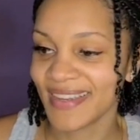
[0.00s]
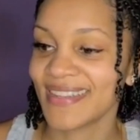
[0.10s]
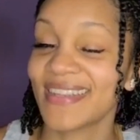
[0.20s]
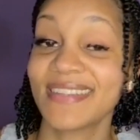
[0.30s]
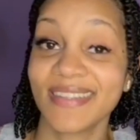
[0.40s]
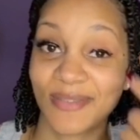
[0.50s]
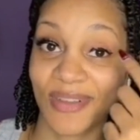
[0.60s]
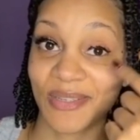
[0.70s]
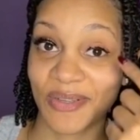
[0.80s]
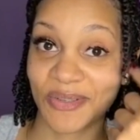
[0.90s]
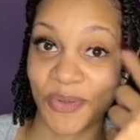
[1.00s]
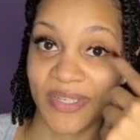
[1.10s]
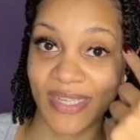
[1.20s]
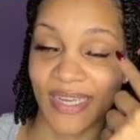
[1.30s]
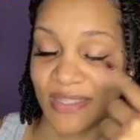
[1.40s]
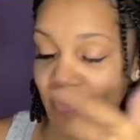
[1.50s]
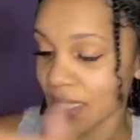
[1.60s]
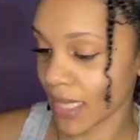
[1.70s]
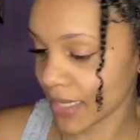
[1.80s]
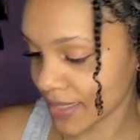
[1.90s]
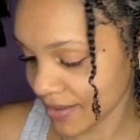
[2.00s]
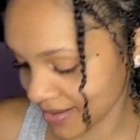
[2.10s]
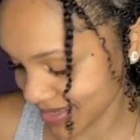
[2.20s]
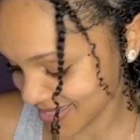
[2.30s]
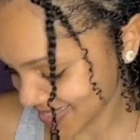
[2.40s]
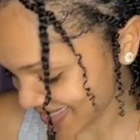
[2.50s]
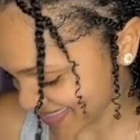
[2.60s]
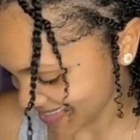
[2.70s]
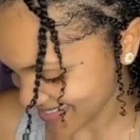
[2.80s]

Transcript: This is what 2020 has felt like, honestly.